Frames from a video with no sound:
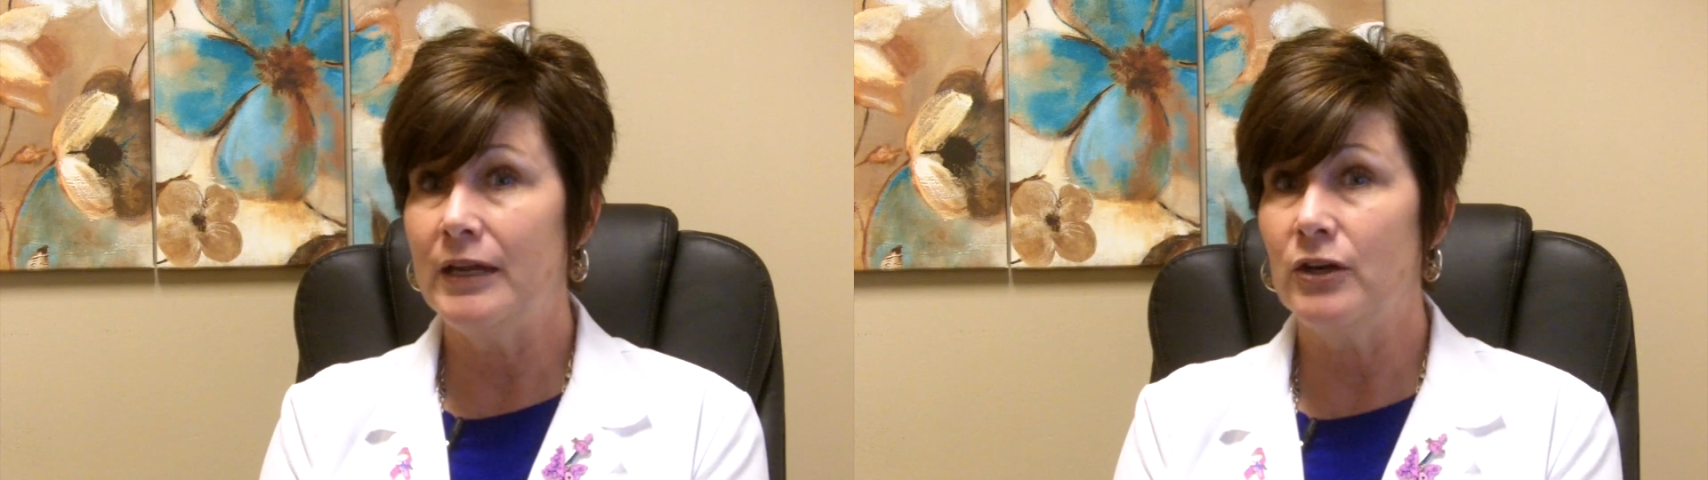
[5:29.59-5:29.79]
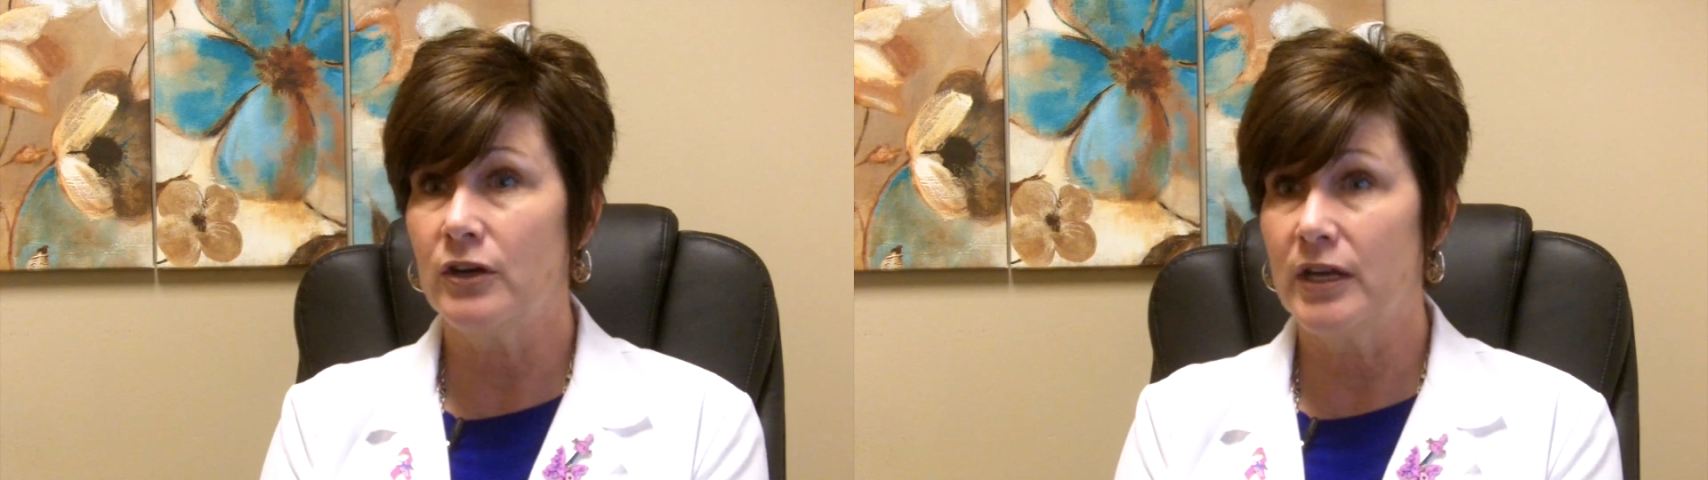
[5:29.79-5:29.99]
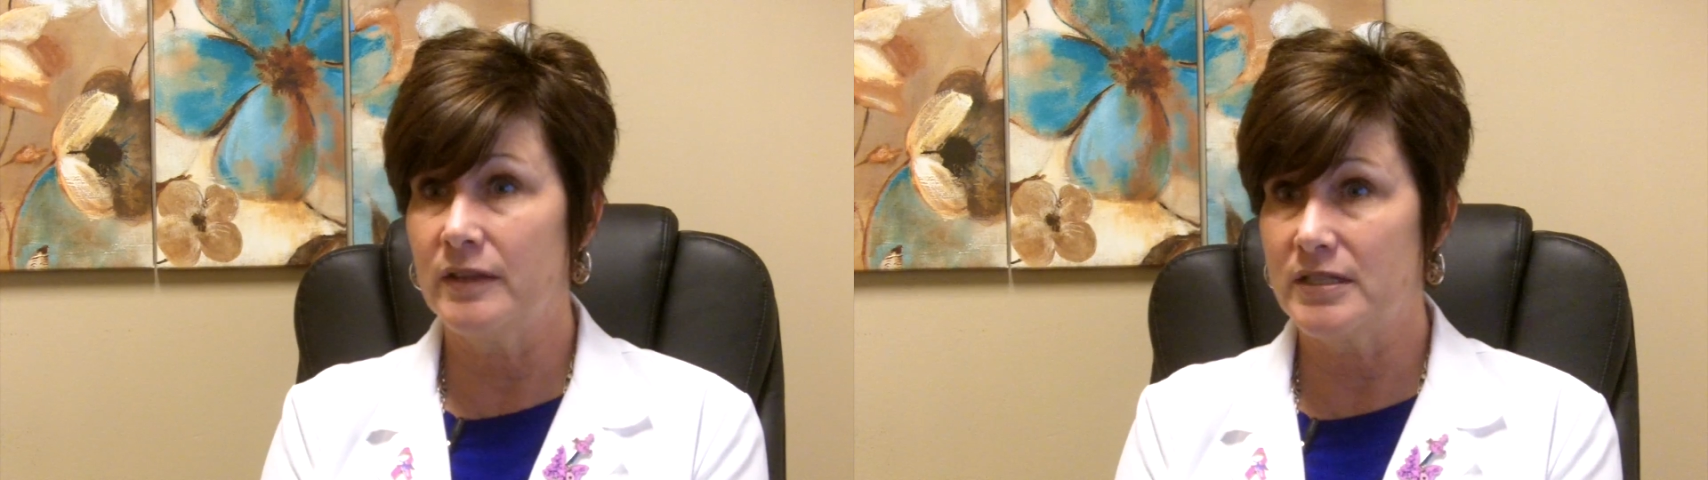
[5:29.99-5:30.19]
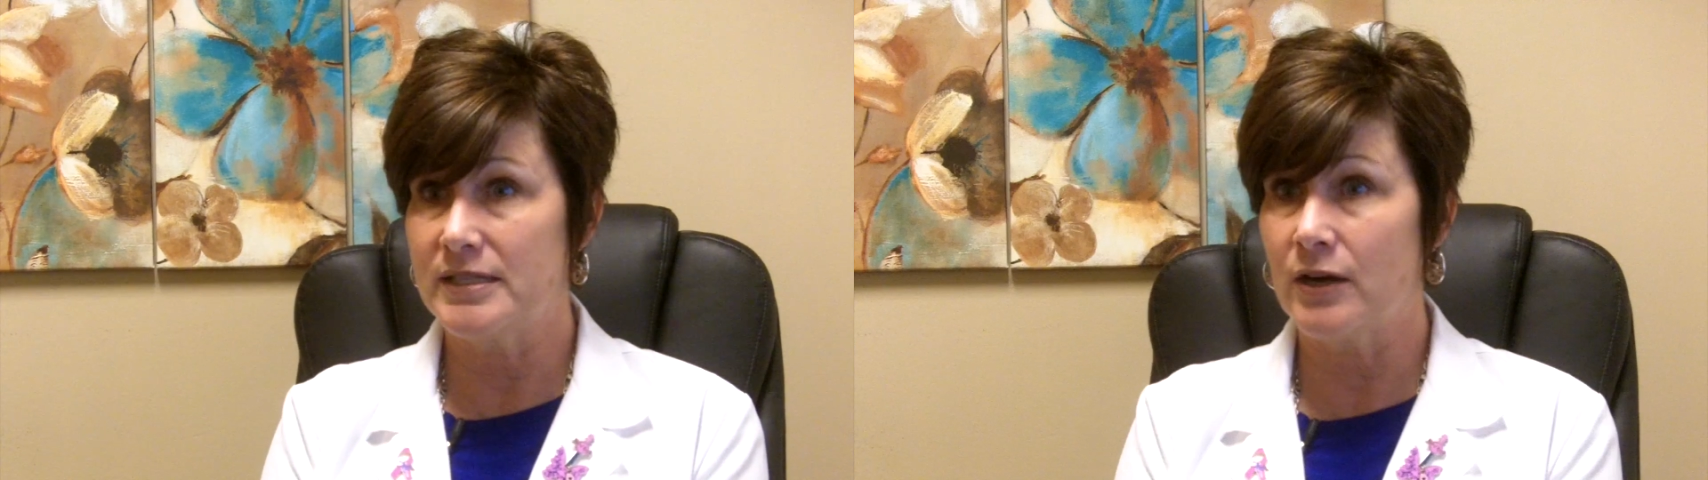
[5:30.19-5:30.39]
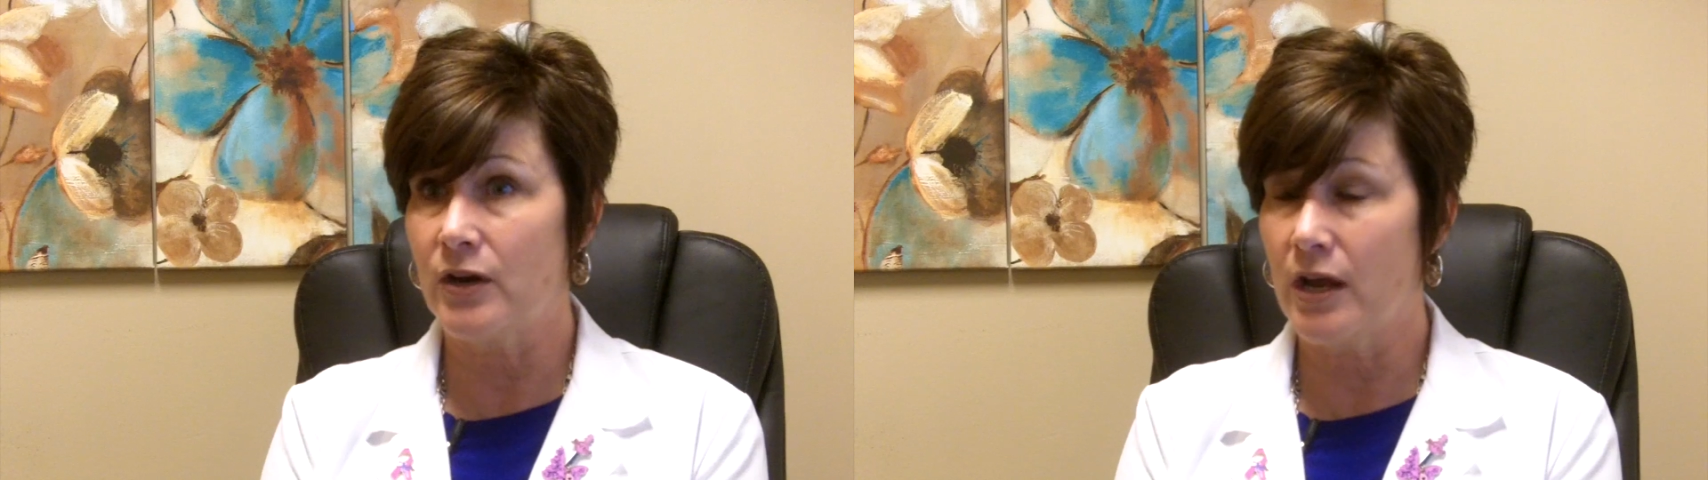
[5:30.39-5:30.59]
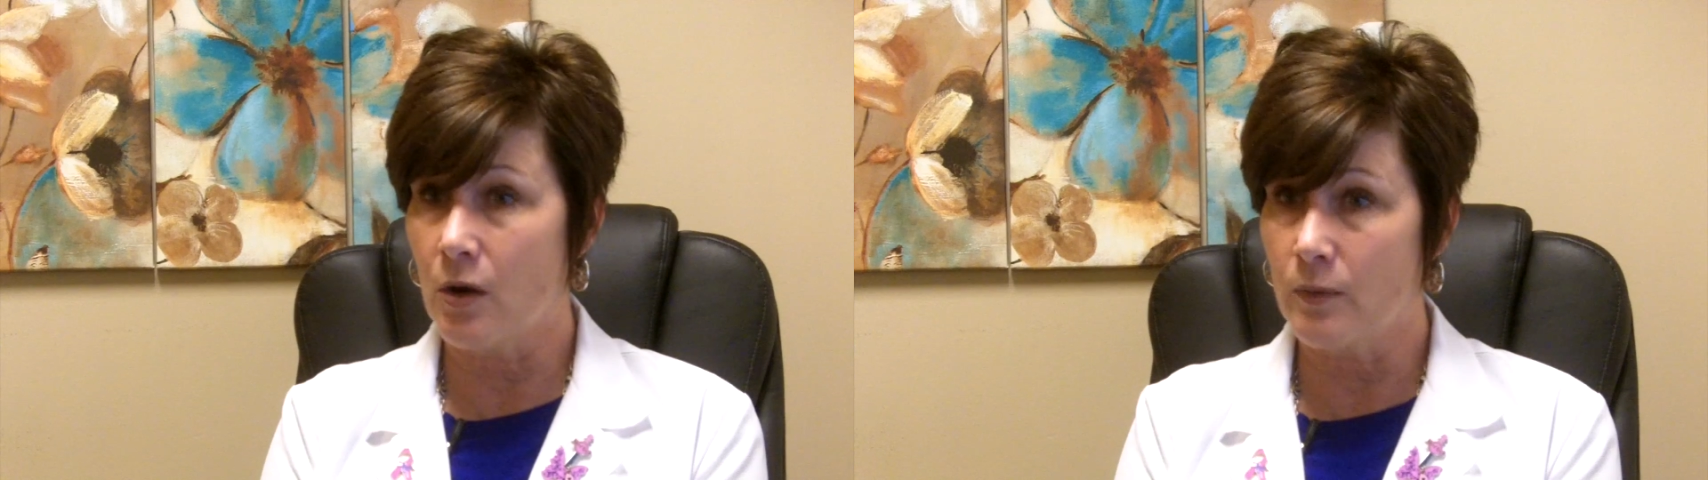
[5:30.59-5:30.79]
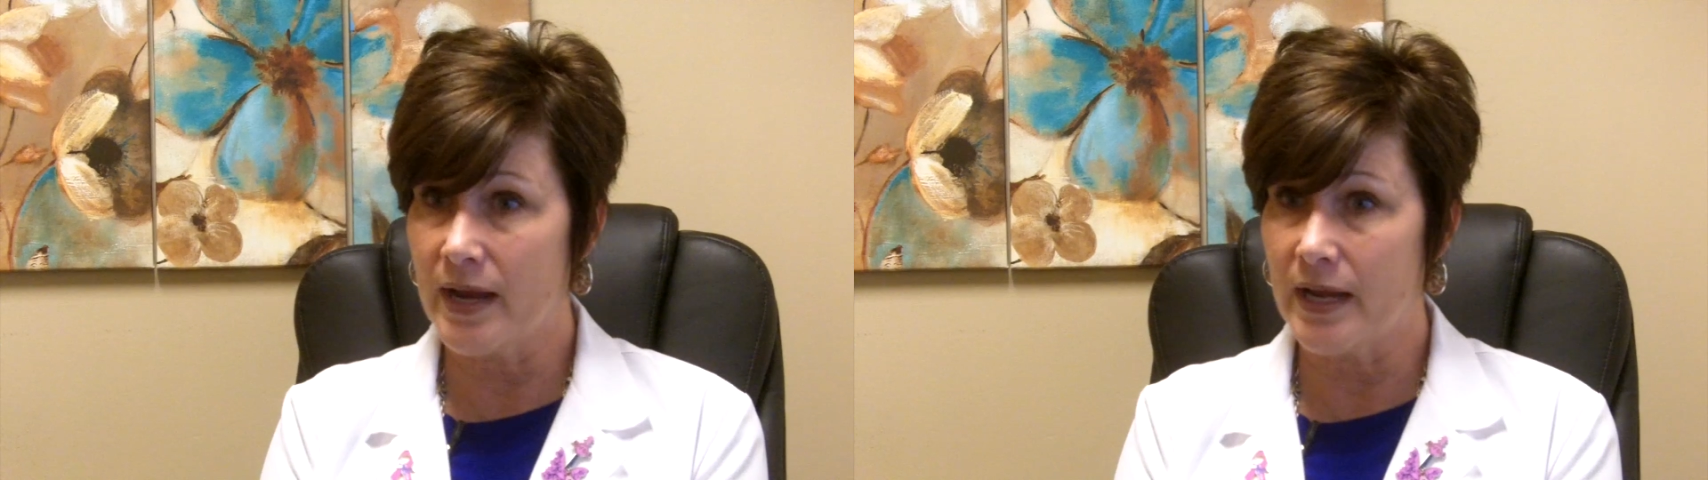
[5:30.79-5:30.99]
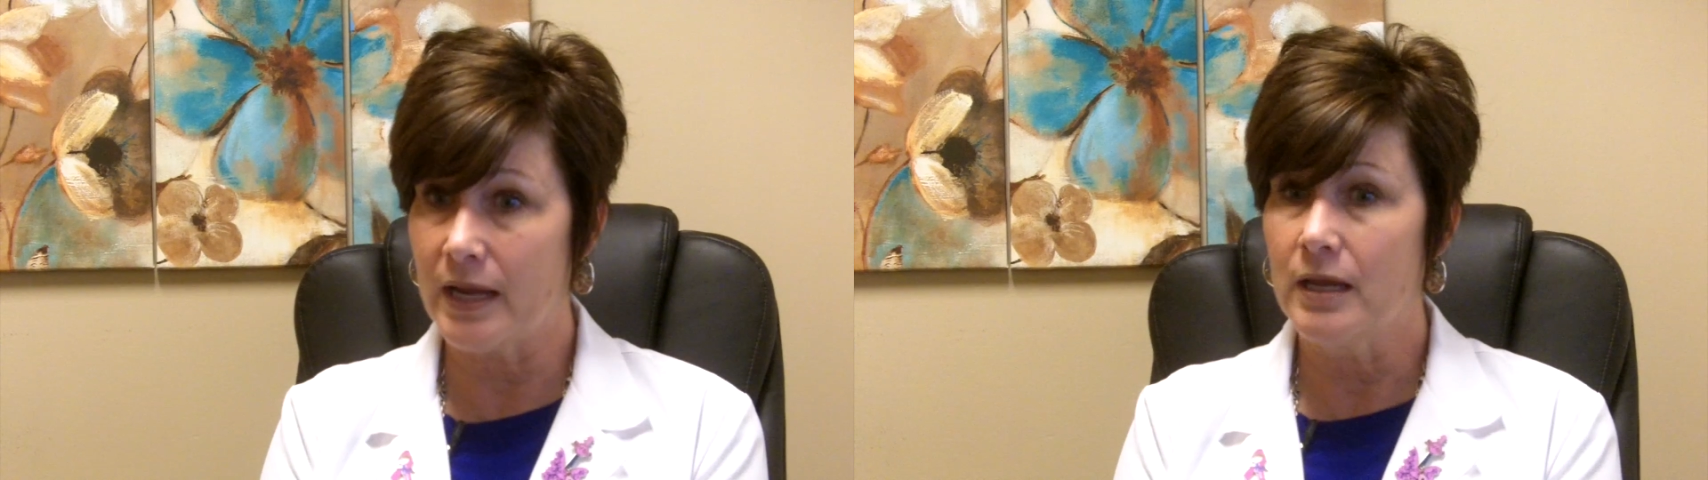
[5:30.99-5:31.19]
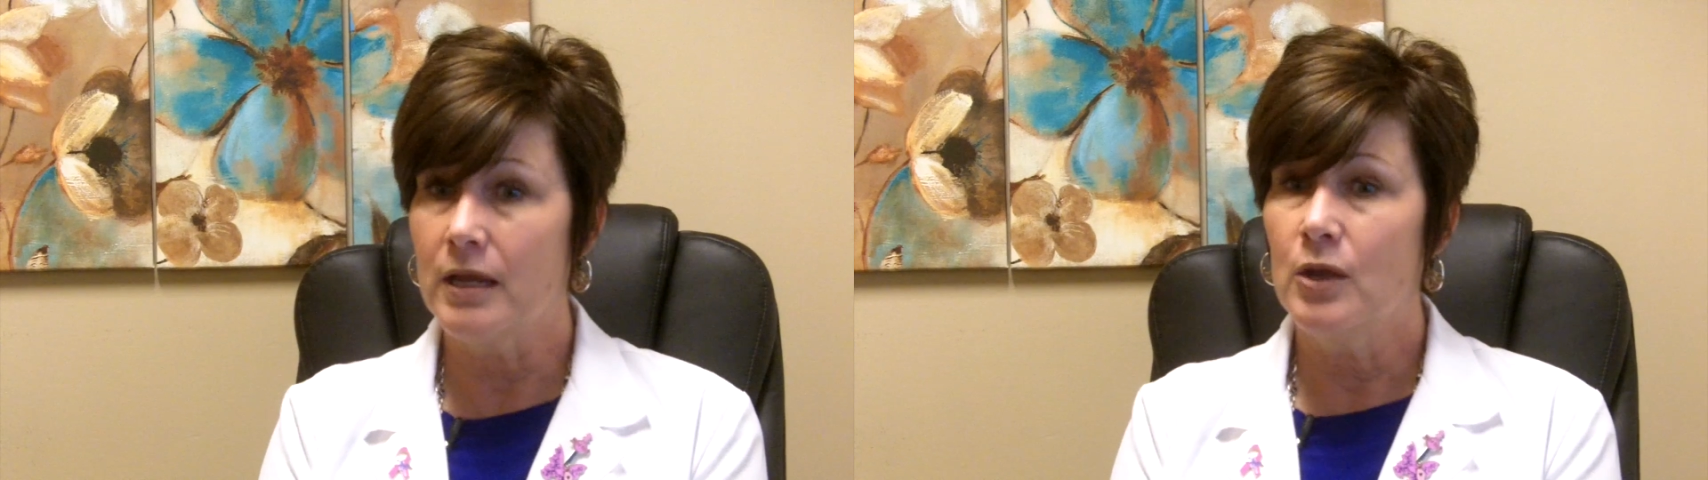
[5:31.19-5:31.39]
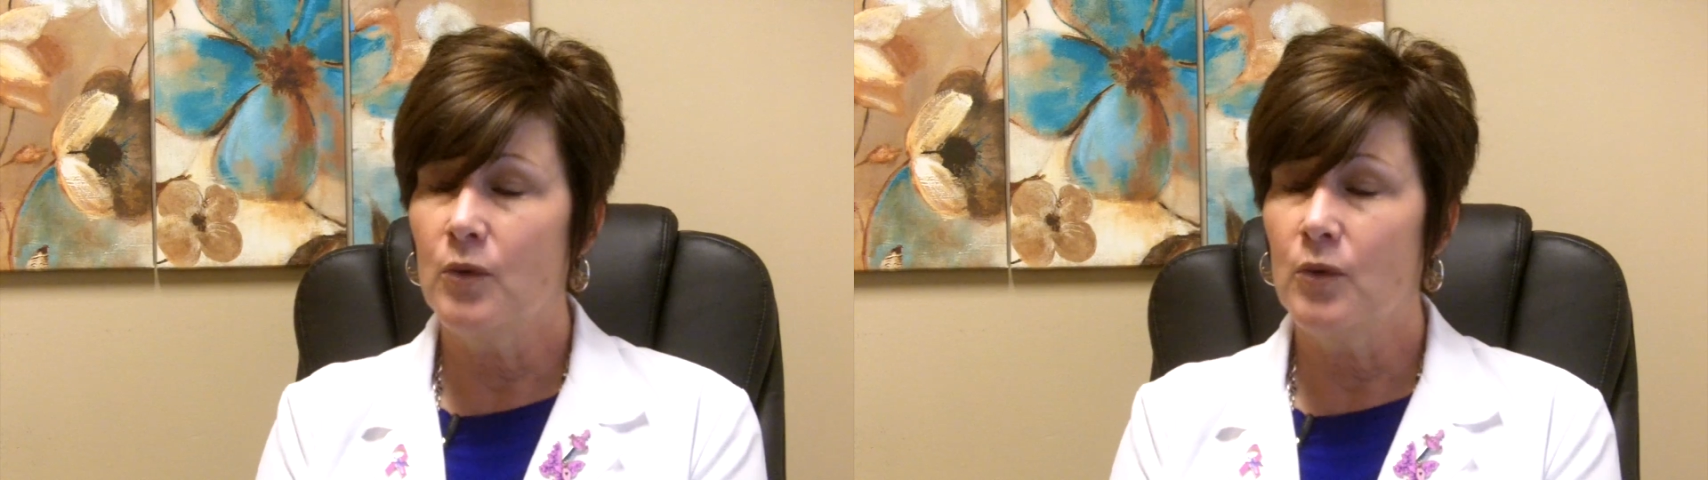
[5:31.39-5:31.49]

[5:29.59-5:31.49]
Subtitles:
here in this area already.